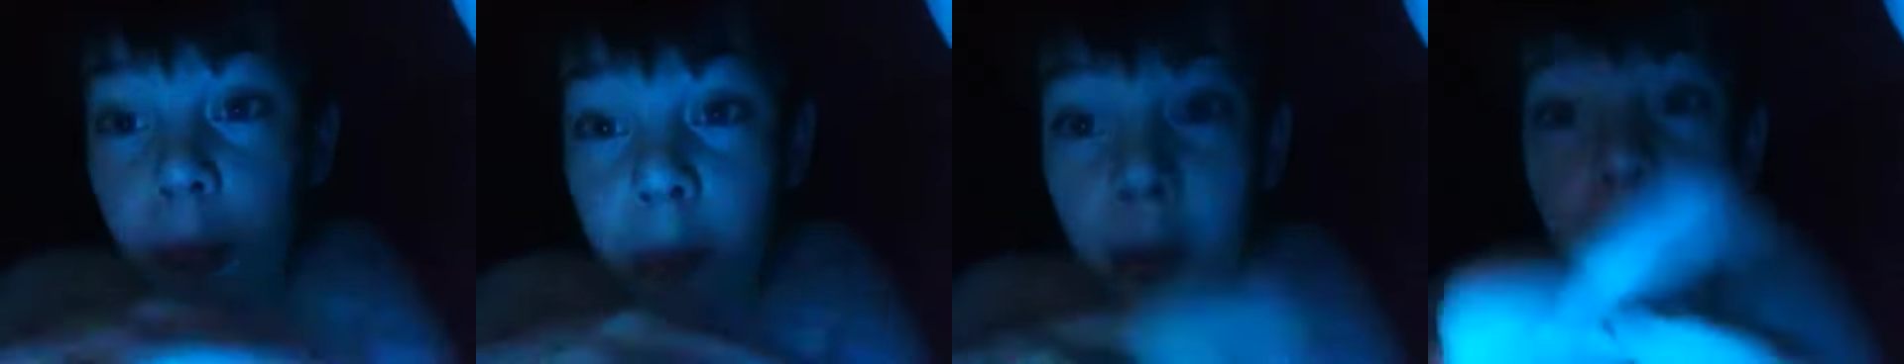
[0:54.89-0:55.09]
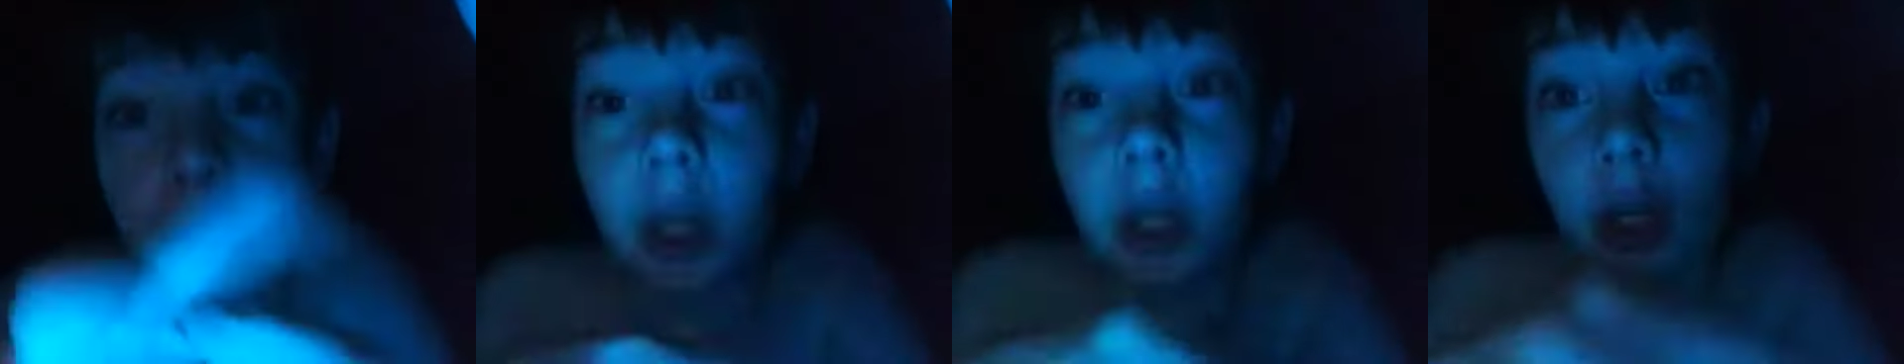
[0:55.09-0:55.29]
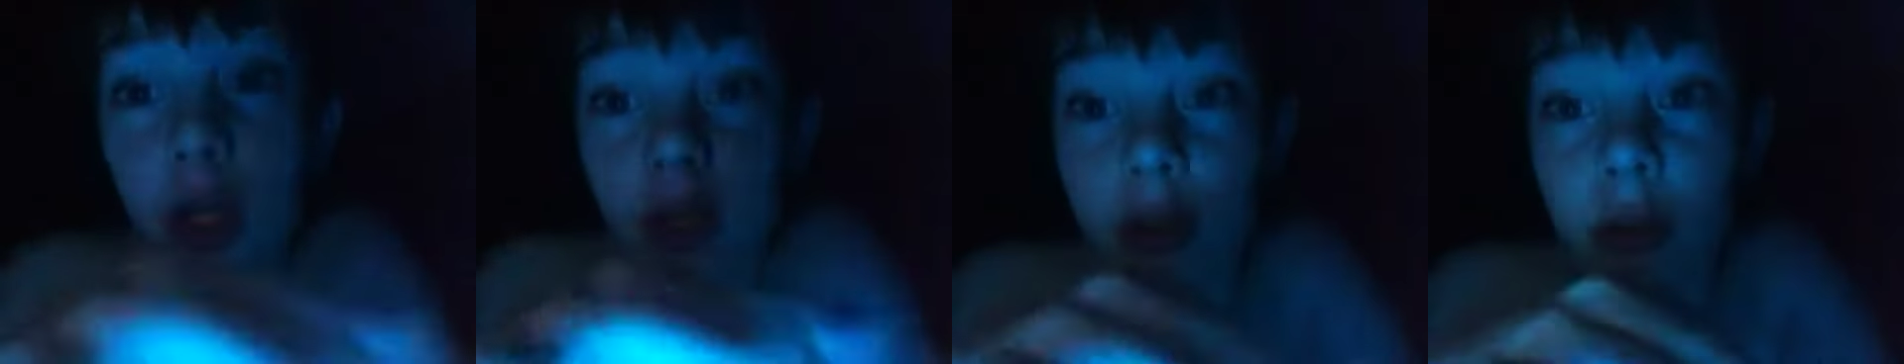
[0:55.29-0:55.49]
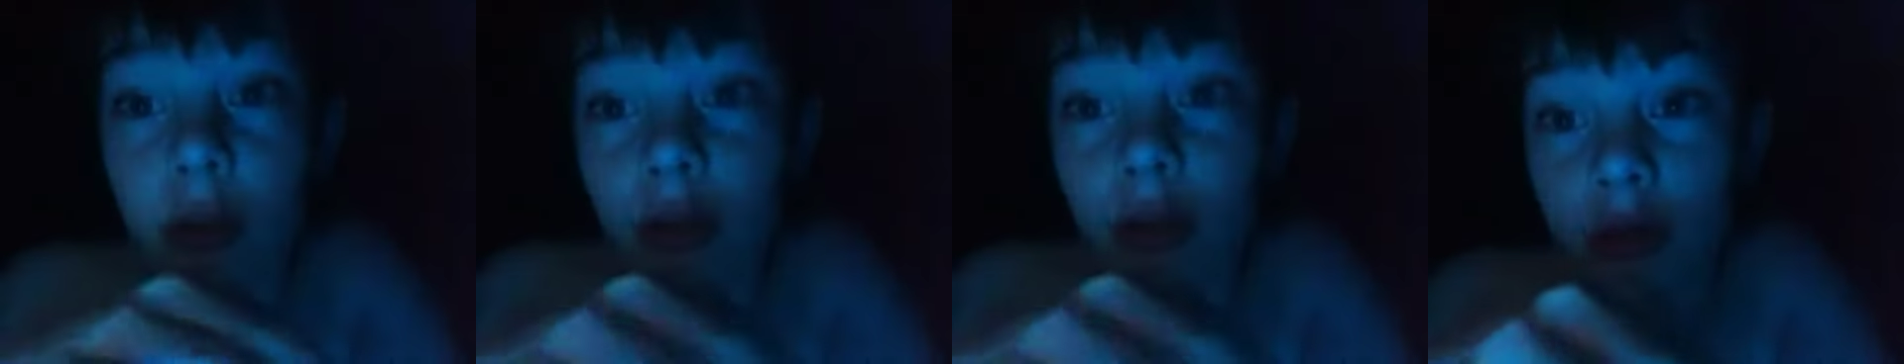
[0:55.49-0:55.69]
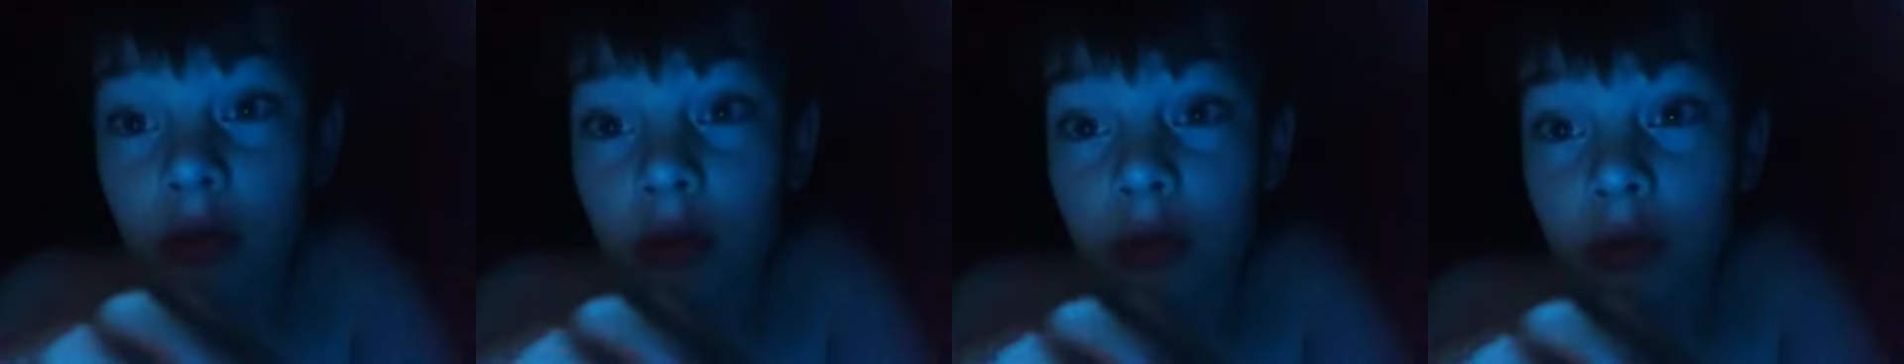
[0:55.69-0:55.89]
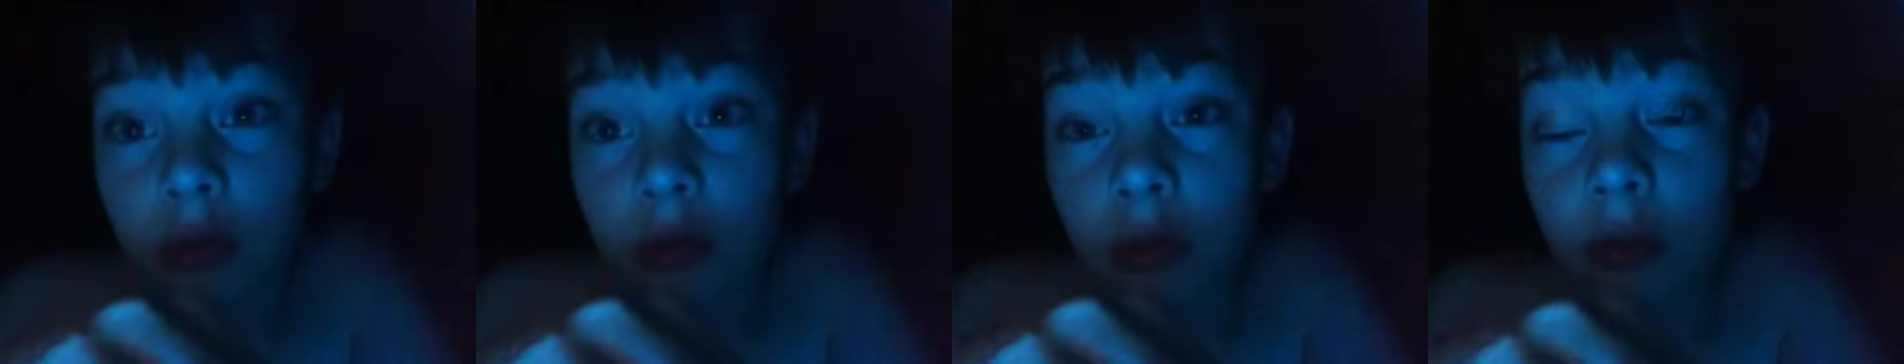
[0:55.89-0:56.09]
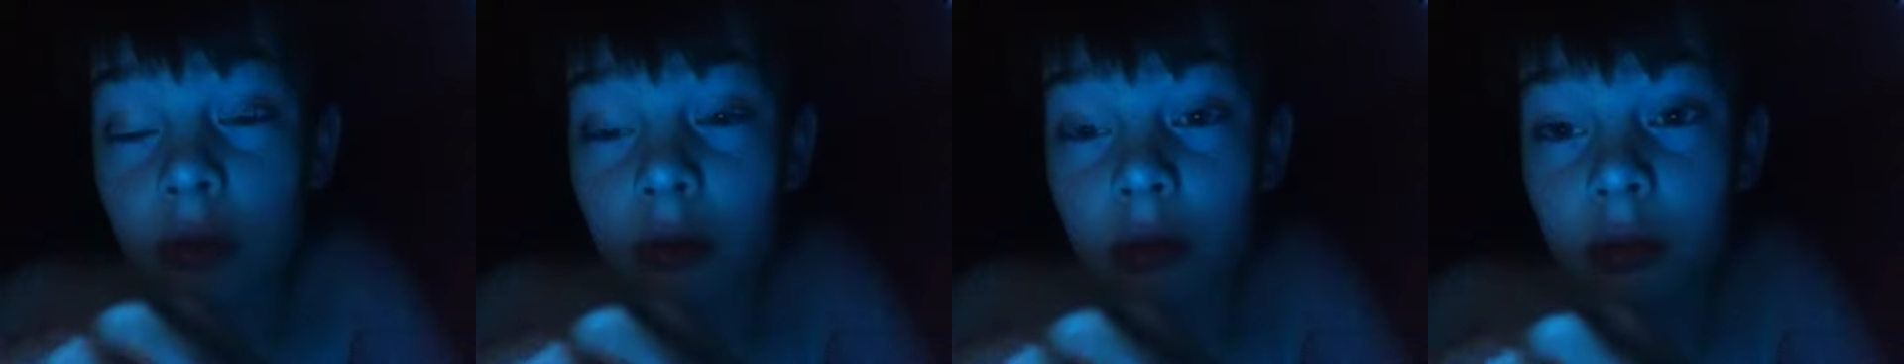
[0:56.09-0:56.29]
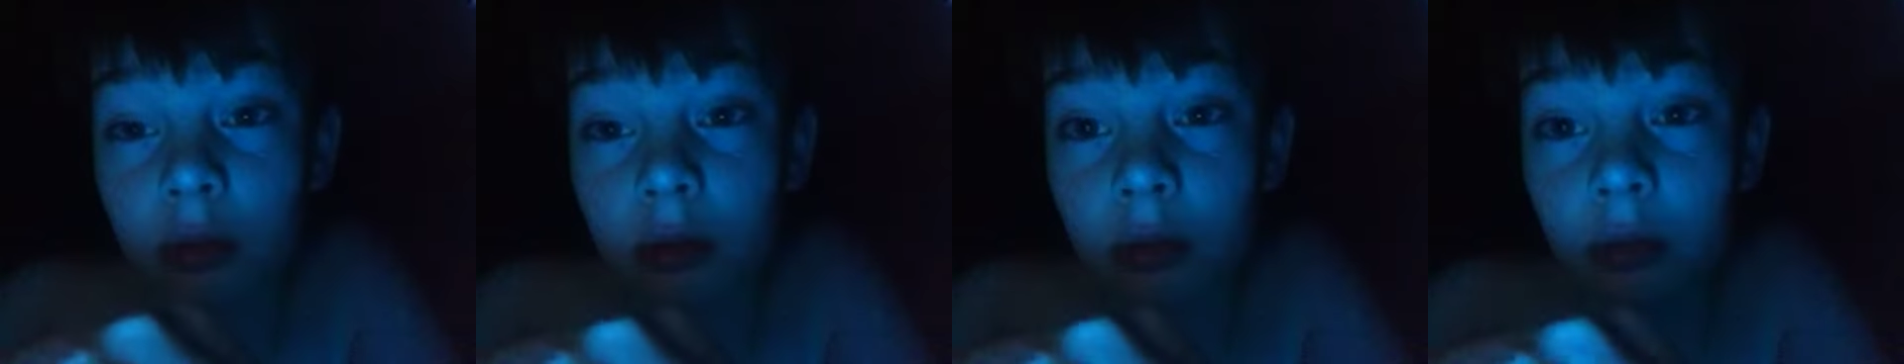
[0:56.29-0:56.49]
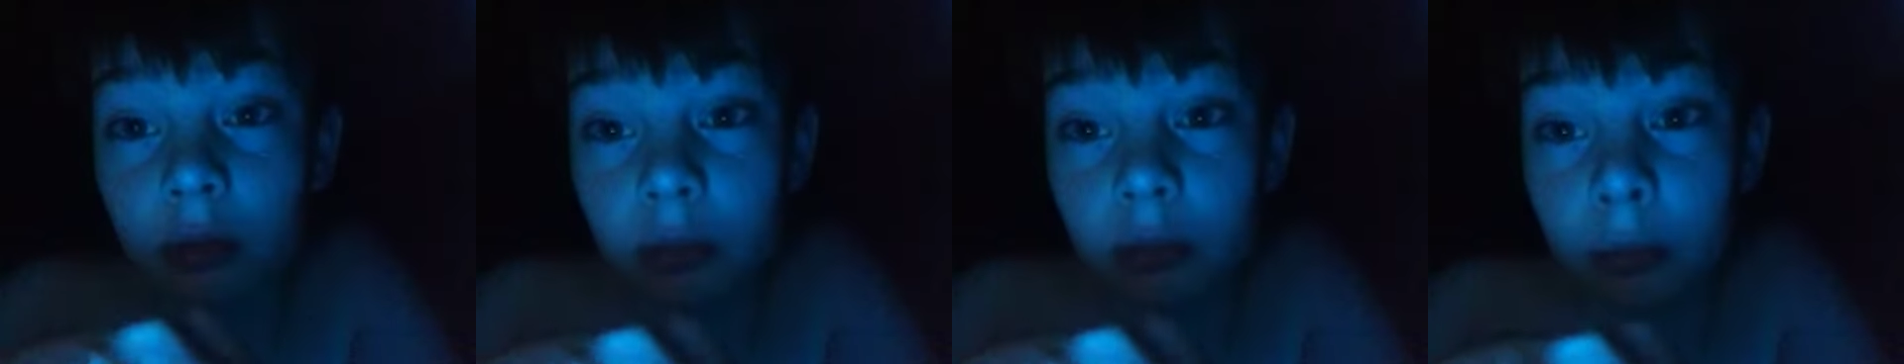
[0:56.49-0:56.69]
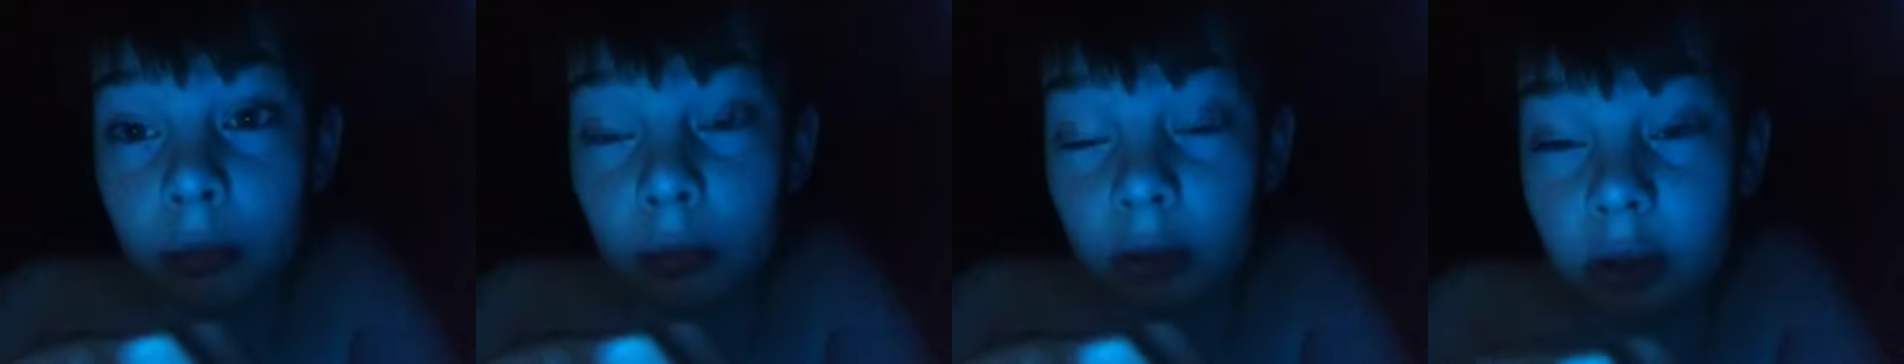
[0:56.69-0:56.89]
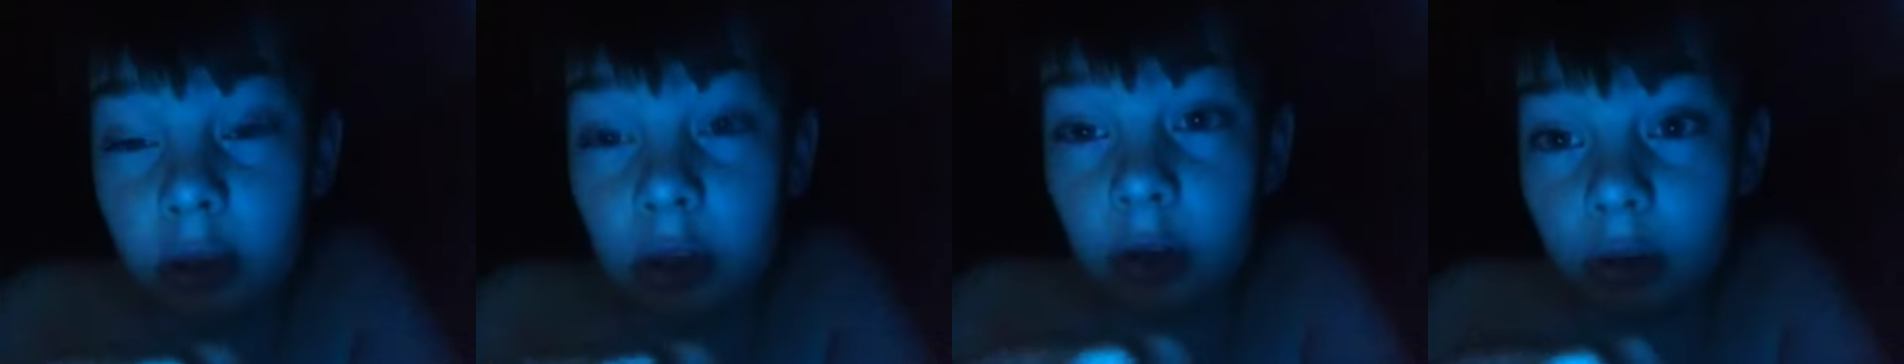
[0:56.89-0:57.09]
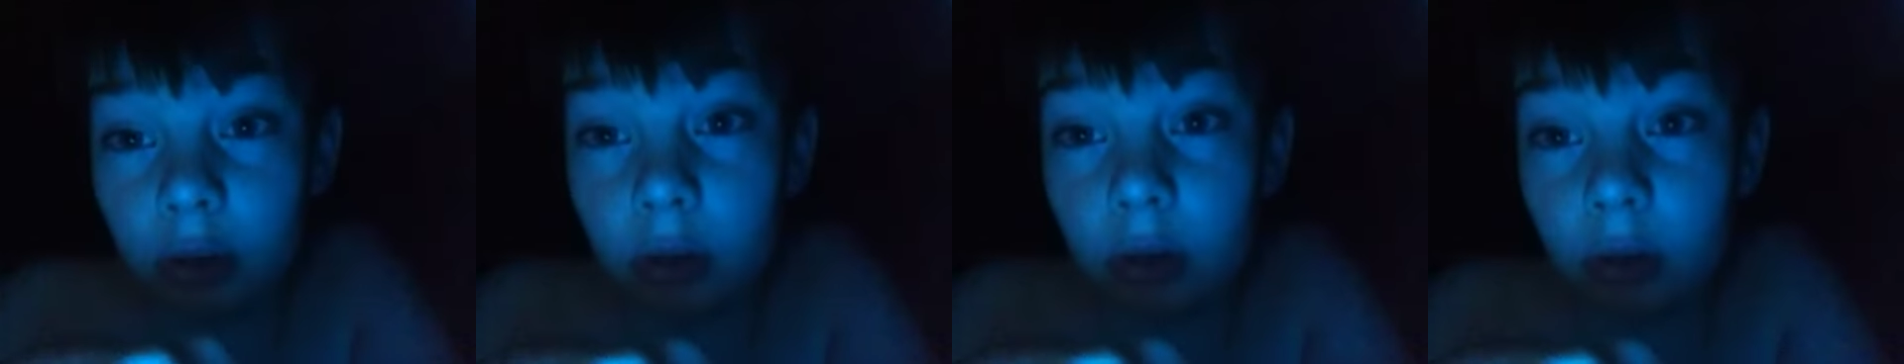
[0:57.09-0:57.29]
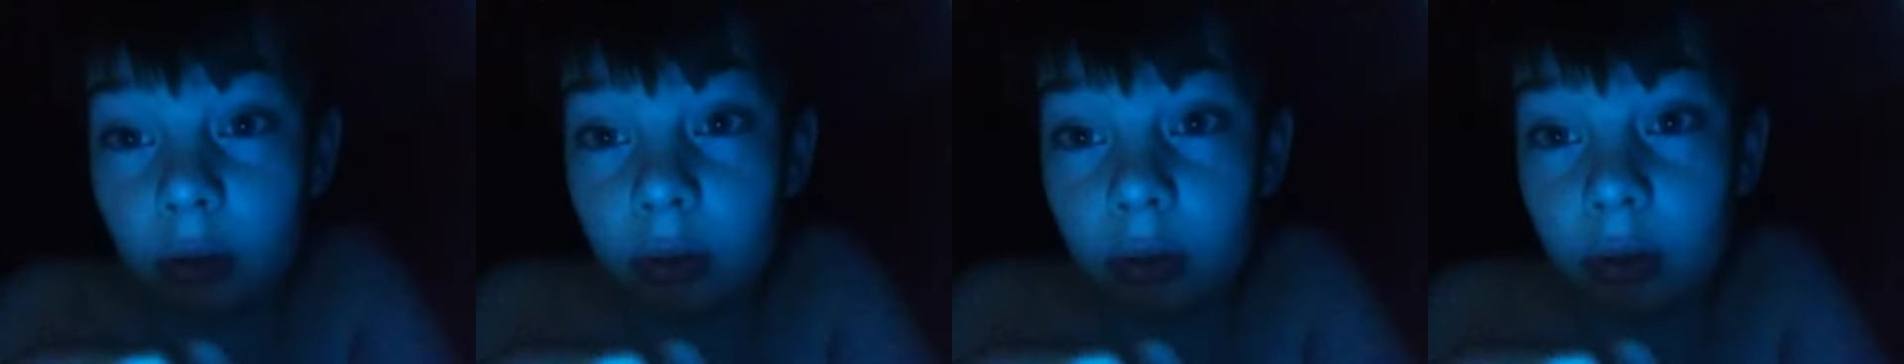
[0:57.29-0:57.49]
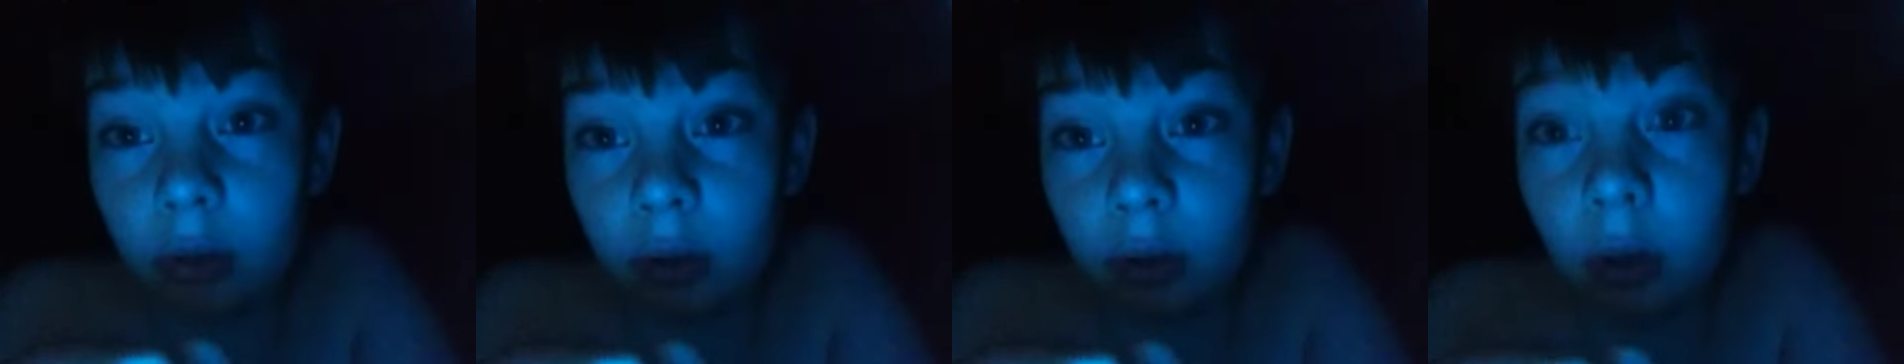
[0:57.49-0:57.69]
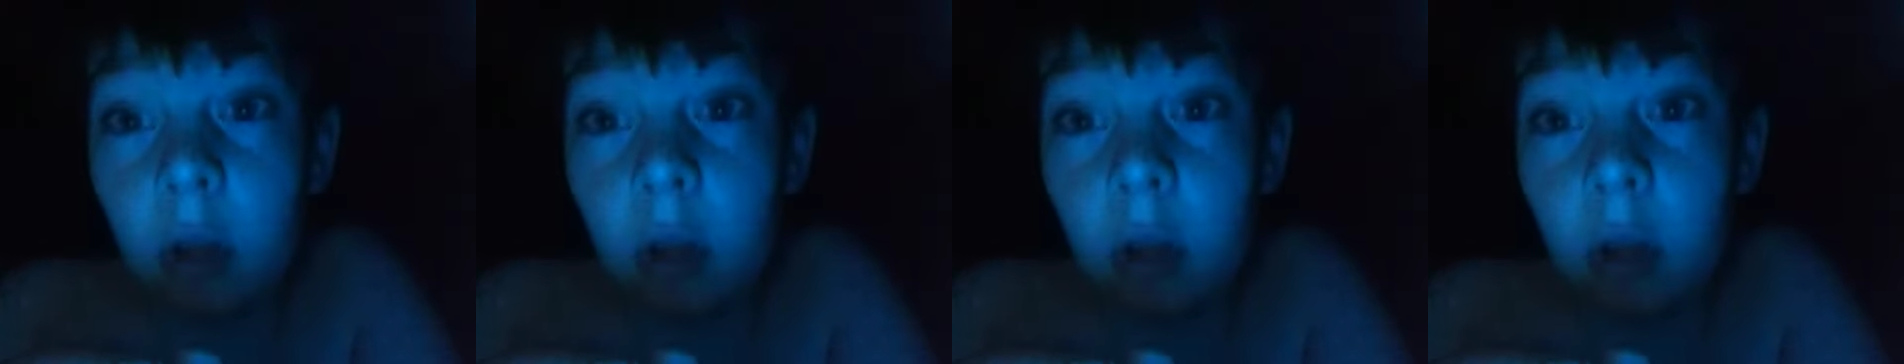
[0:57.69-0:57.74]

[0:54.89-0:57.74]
planet's materials,